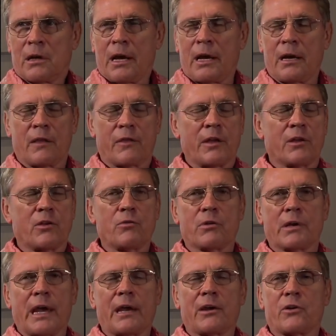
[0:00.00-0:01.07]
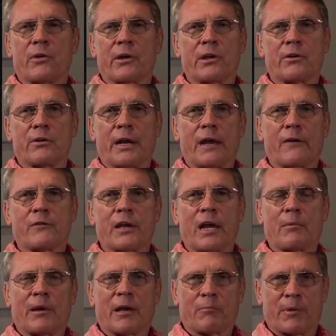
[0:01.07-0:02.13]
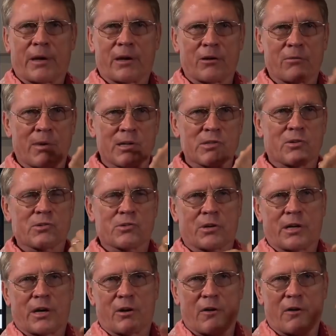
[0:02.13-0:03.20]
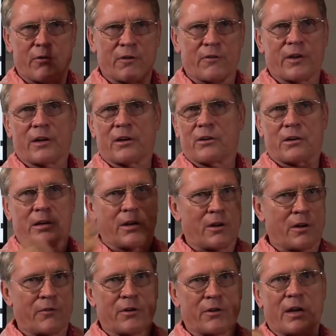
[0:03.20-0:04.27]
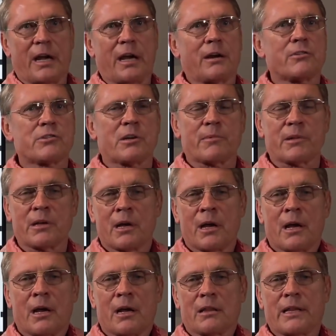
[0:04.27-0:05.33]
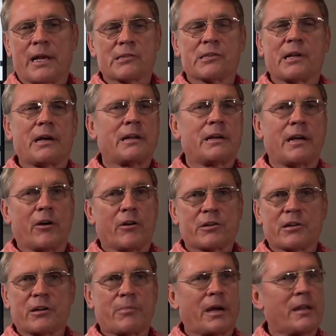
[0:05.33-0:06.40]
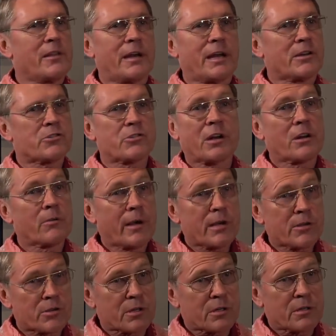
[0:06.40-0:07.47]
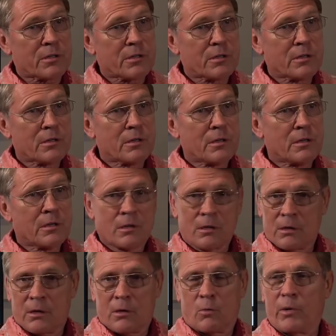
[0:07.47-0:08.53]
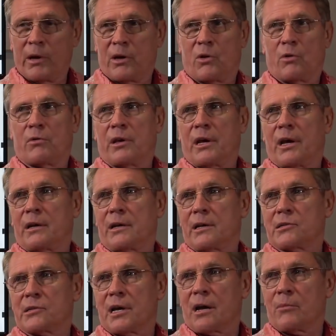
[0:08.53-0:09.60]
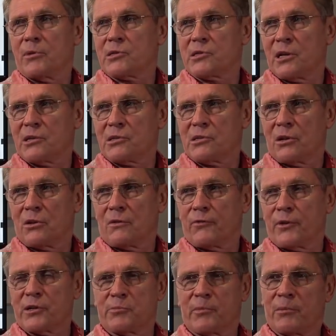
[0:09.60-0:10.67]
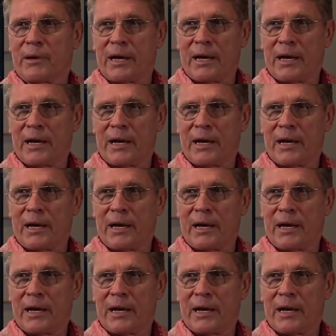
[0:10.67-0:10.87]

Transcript: anything you gain during your lifetime, like bigger muscles or cut off your finger or cut off your hand or something, that's not inherited by the next generation. We know that. That's common sense, you know, freshman